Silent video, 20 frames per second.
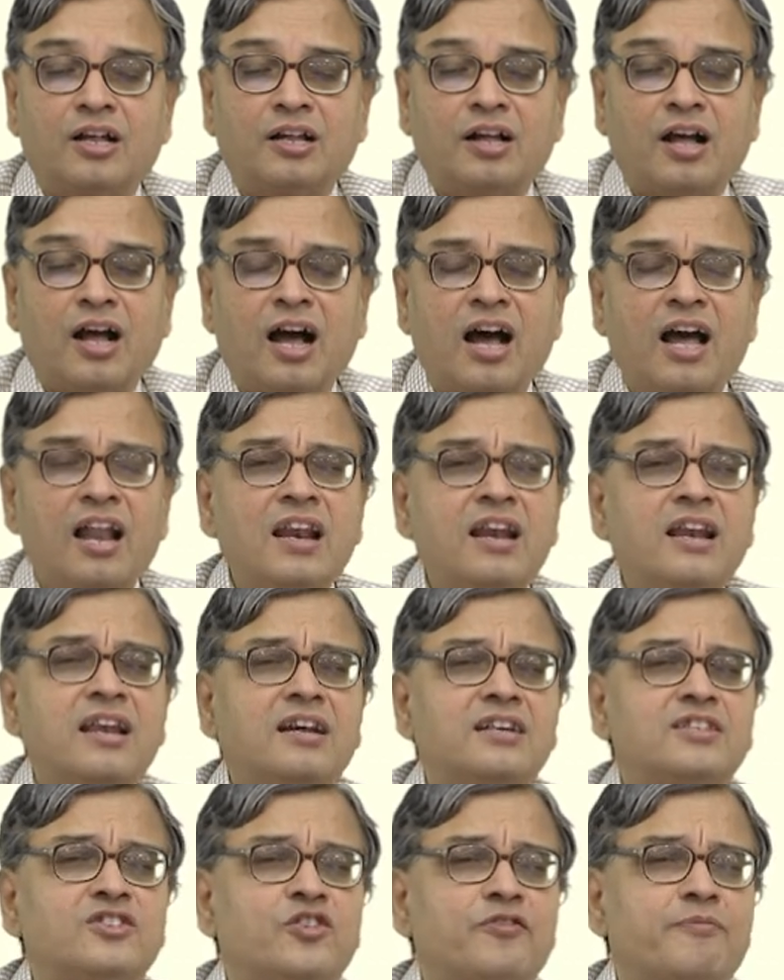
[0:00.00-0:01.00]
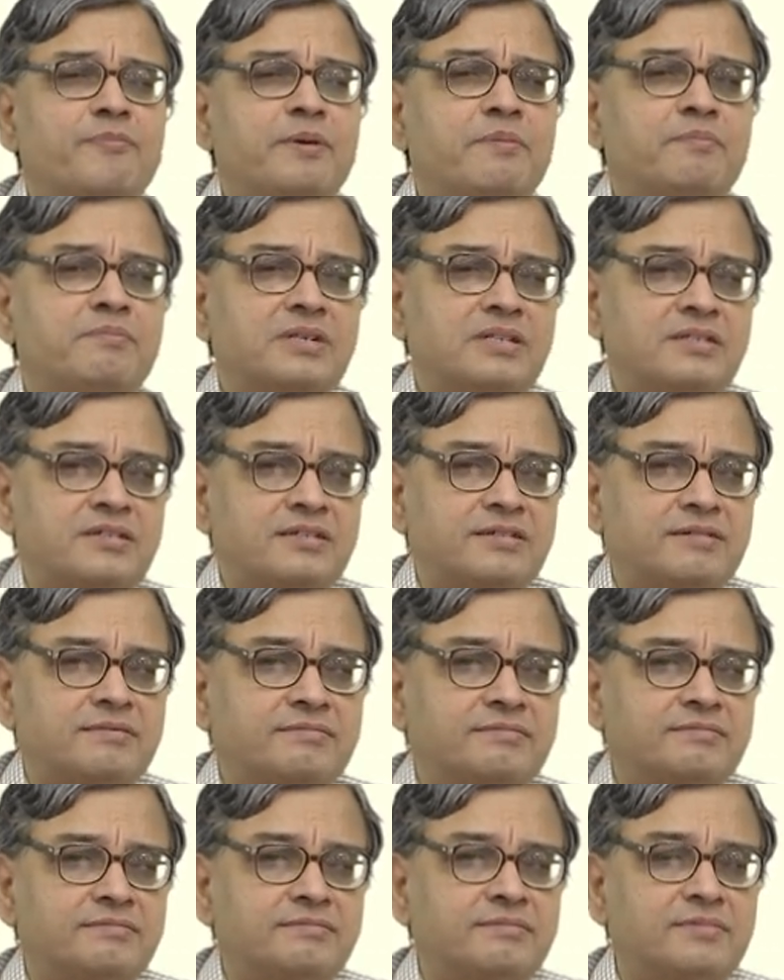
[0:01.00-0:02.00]
hundreds of members.
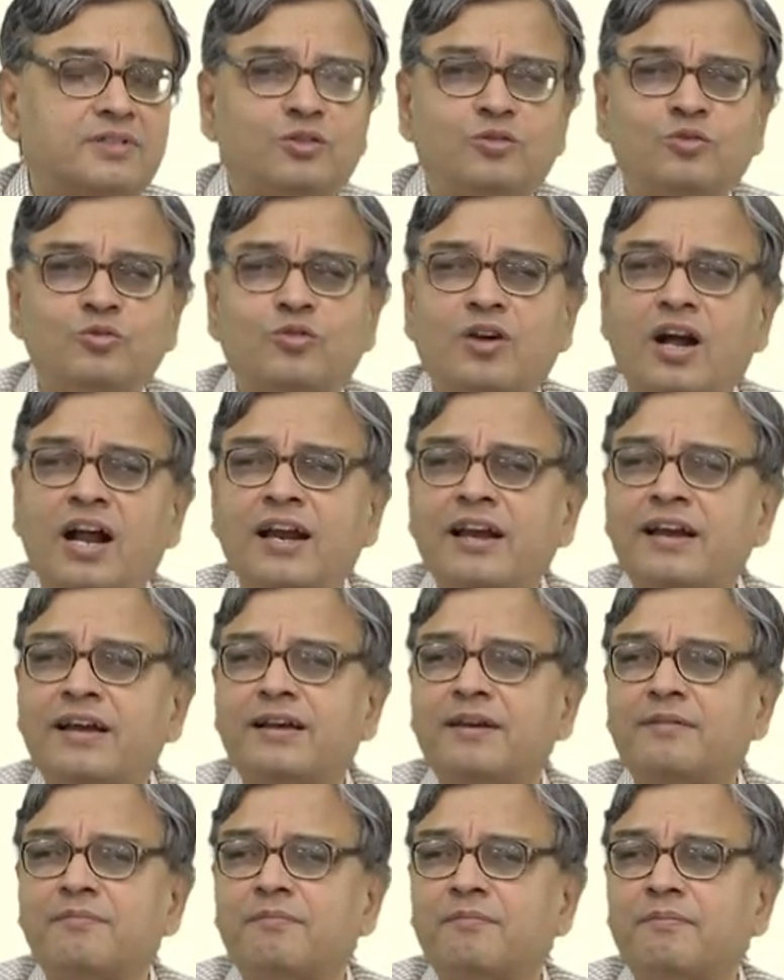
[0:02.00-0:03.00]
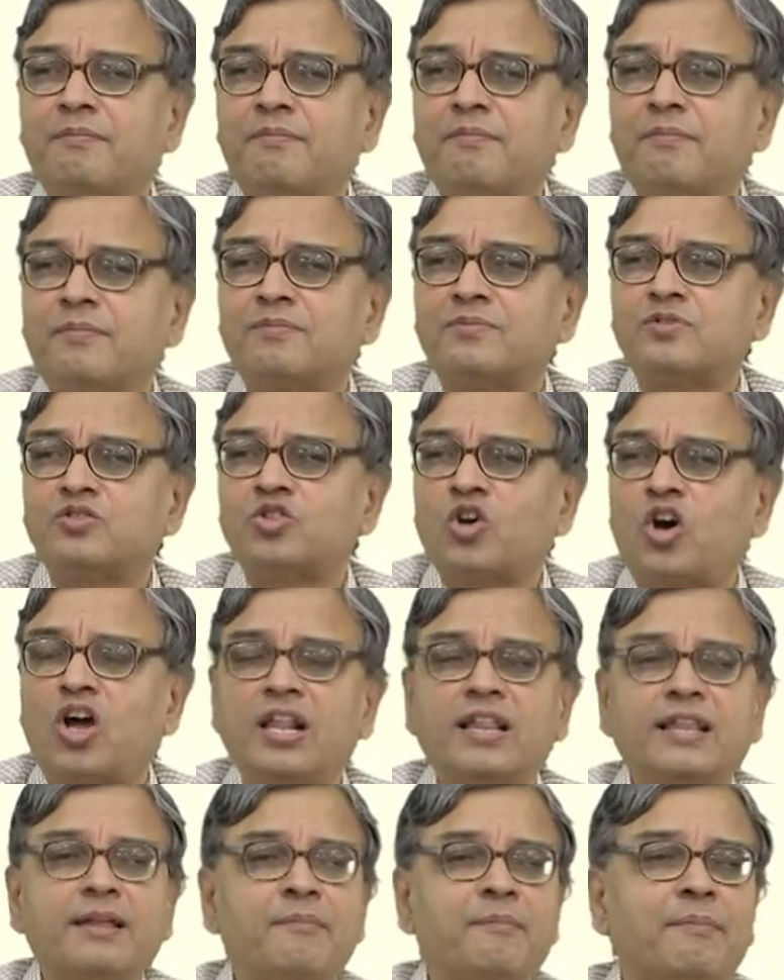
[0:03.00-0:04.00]
You can't
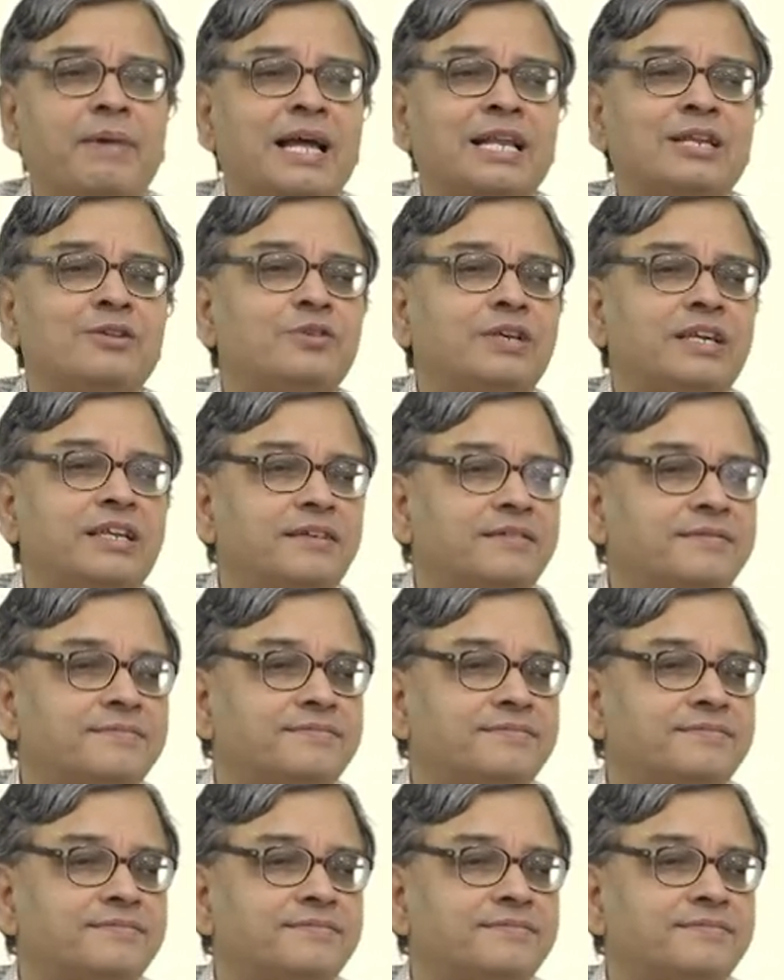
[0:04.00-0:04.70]
solve them manually.